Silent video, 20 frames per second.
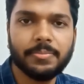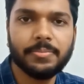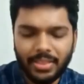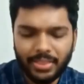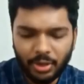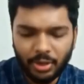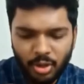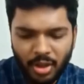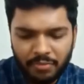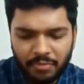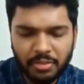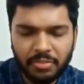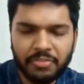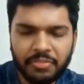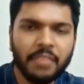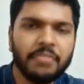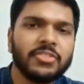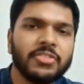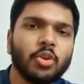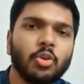And then you have the
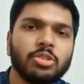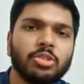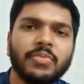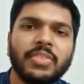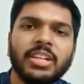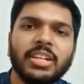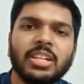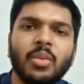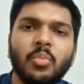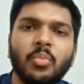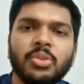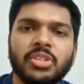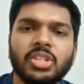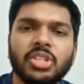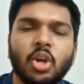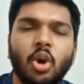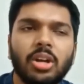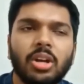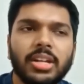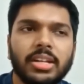fifth source of income, which
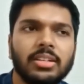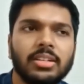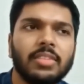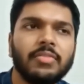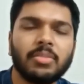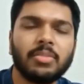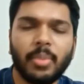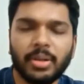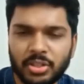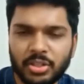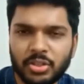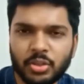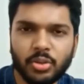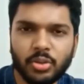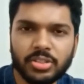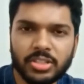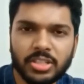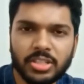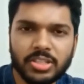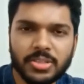is called income from other
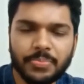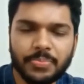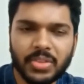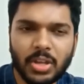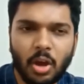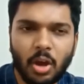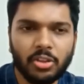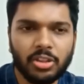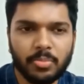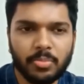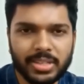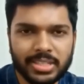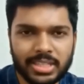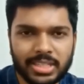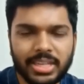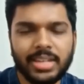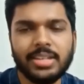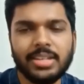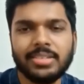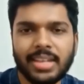sources or the
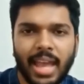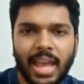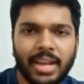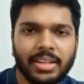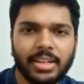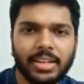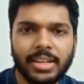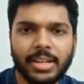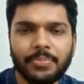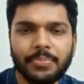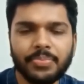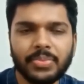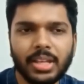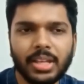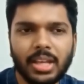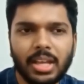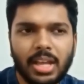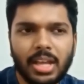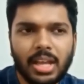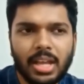miscellaneous category.
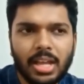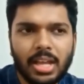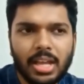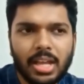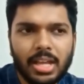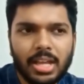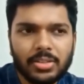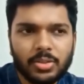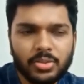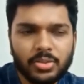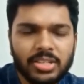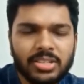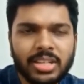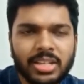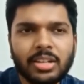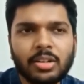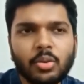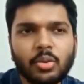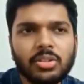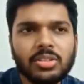So this
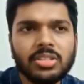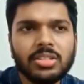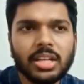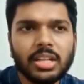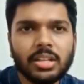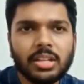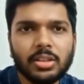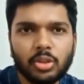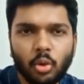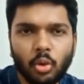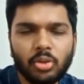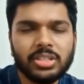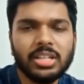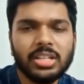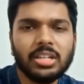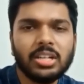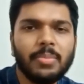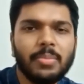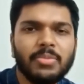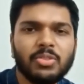includes those
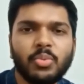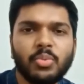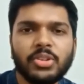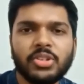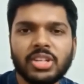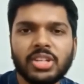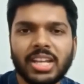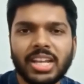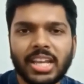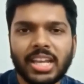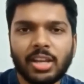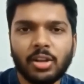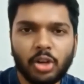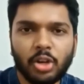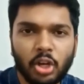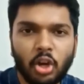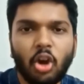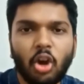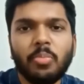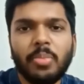incomes which
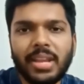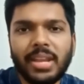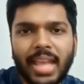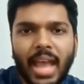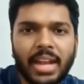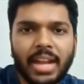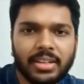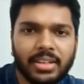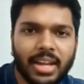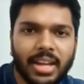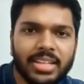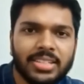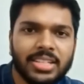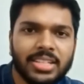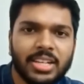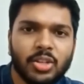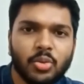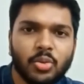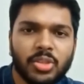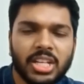could not be
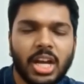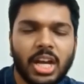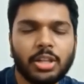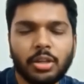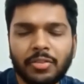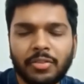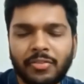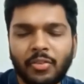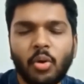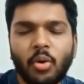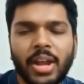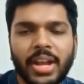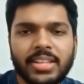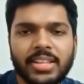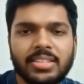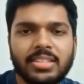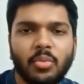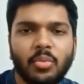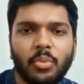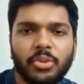categorized into the other four
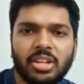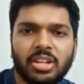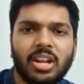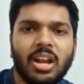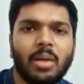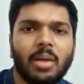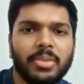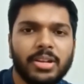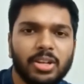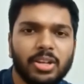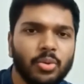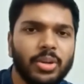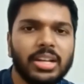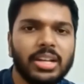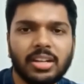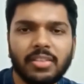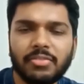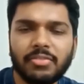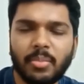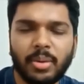heads, which will come into
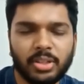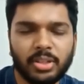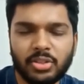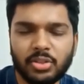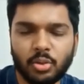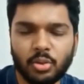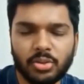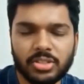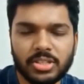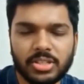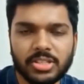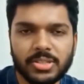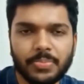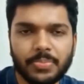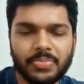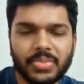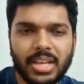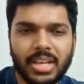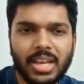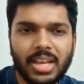income from other sources.